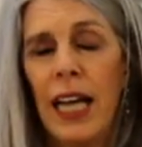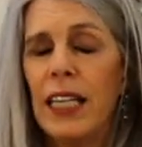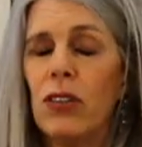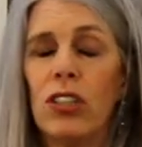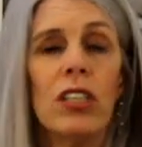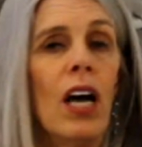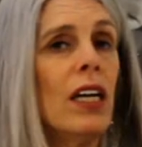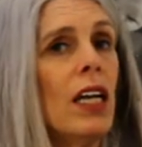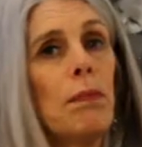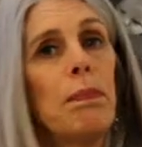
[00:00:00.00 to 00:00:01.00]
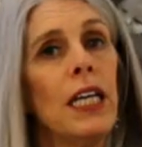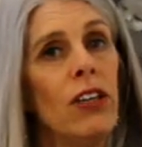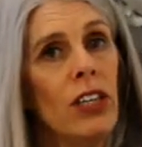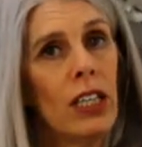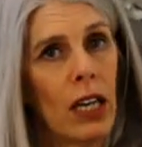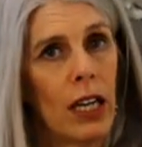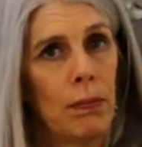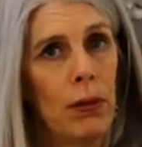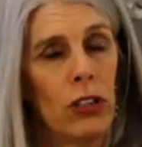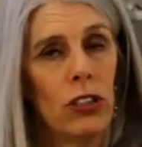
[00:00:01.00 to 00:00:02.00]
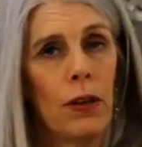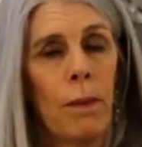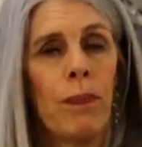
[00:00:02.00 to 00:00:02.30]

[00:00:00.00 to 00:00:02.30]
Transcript: Now it's not like period-like blood